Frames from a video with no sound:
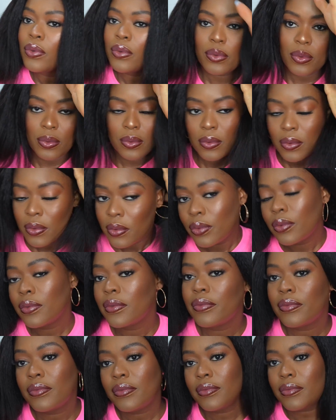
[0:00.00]
Now I'm
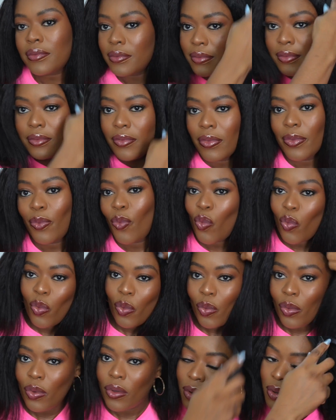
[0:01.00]
losing
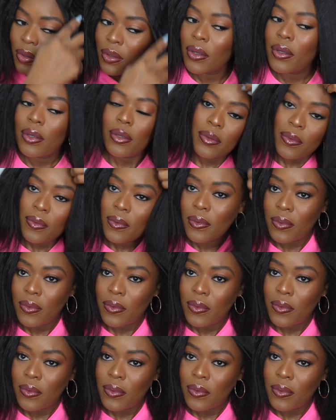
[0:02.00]
sleep.